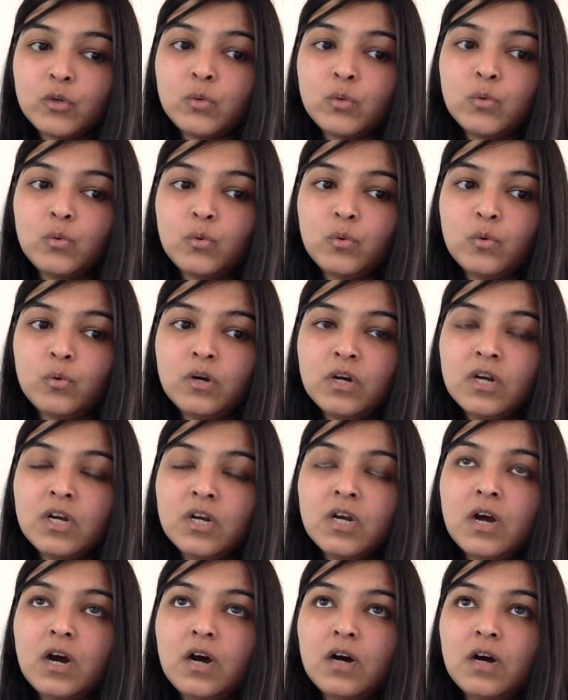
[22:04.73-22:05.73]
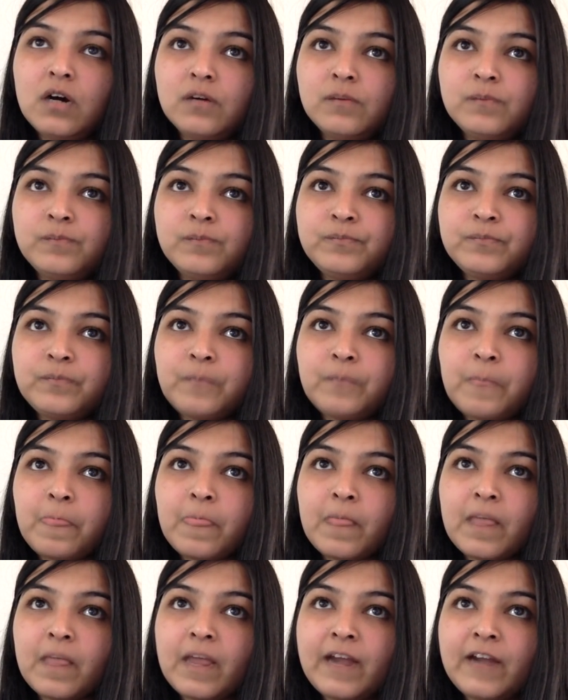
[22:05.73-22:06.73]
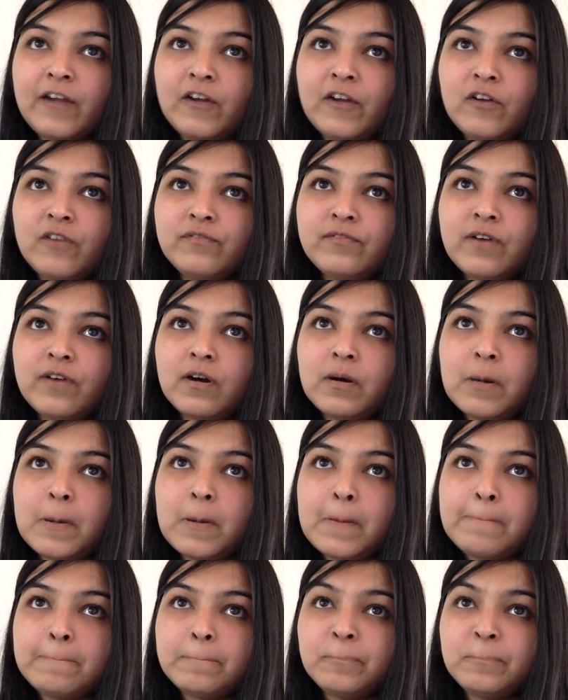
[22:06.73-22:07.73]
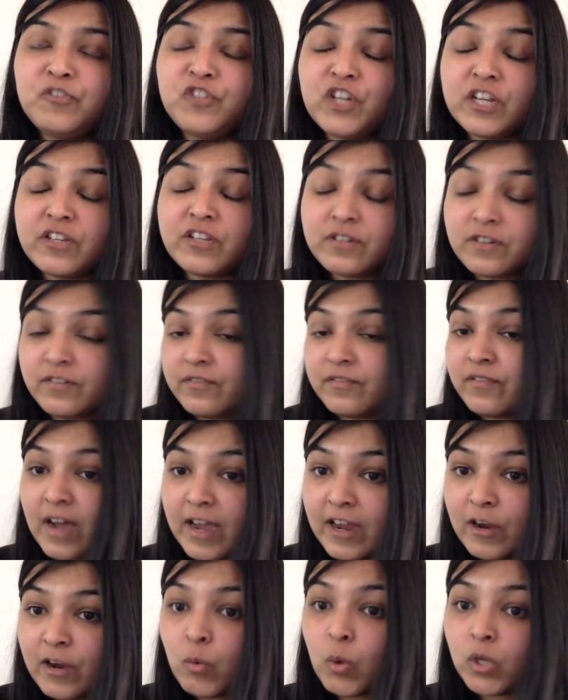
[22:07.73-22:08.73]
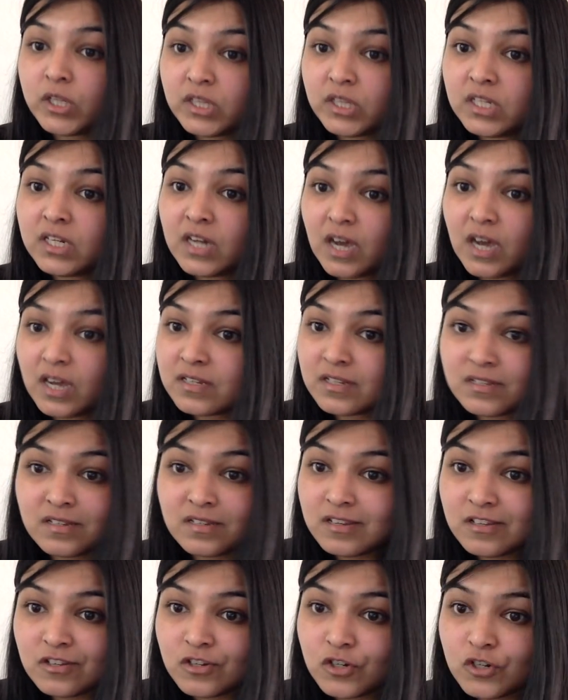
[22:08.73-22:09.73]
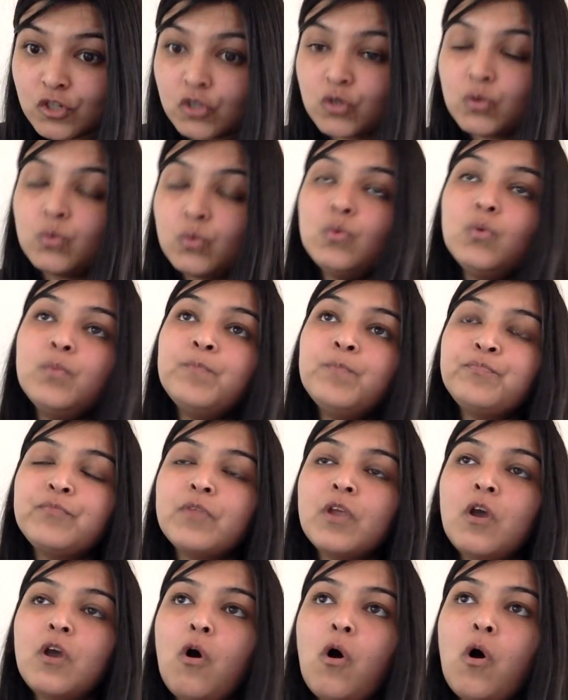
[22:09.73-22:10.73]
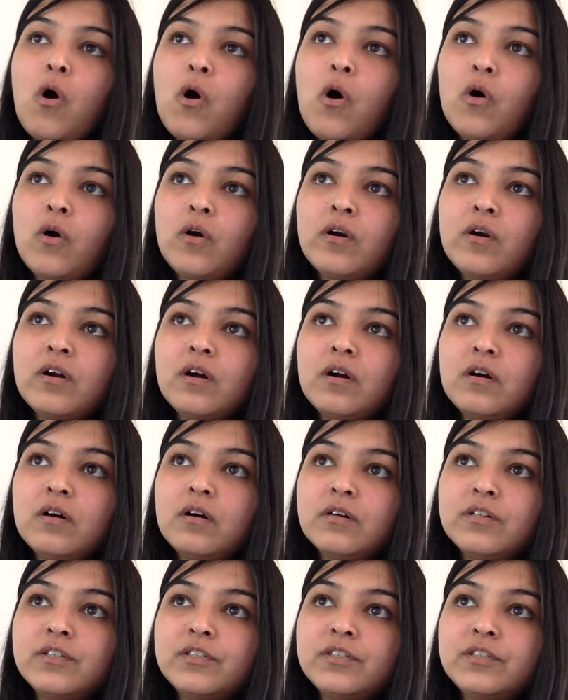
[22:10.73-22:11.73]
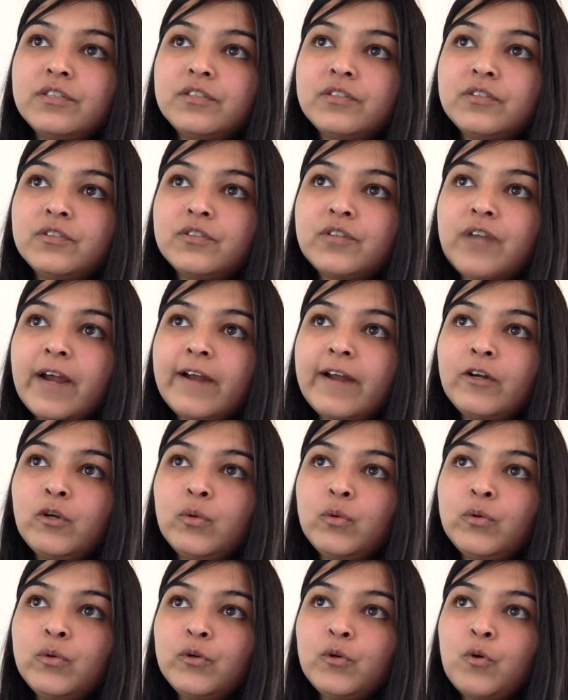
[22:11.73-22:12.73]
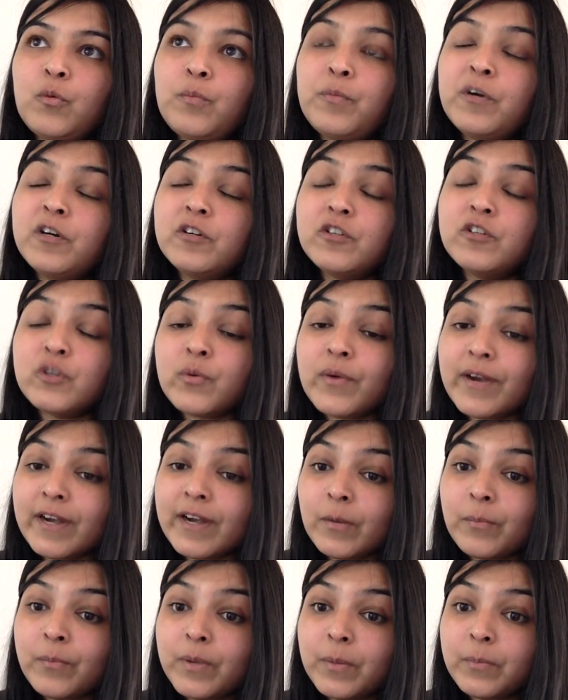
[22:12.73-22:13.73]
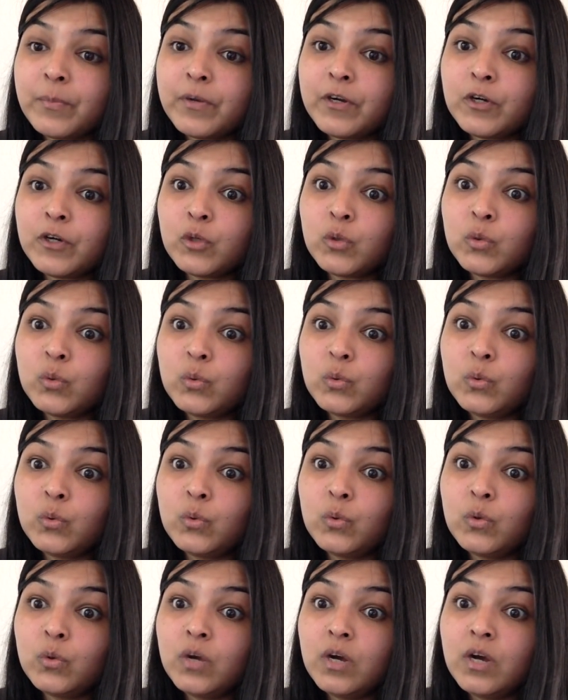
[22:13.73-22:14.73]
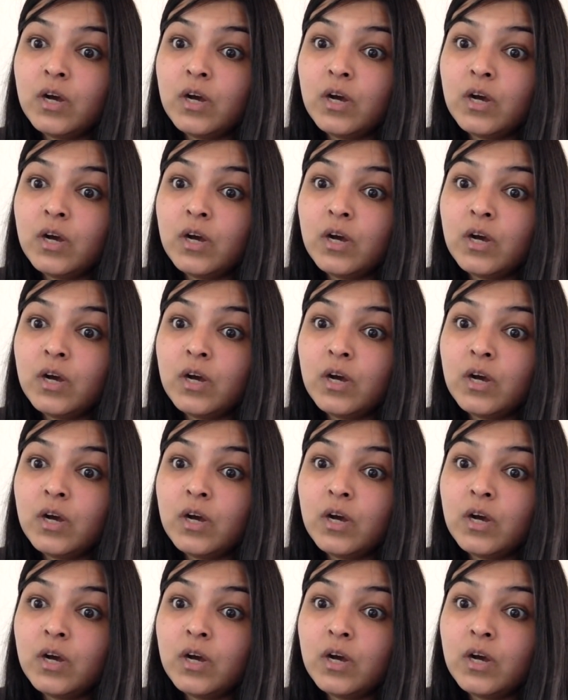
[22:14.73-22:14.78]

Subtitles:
to kind of justify what the narcissists do, or try to persuade people to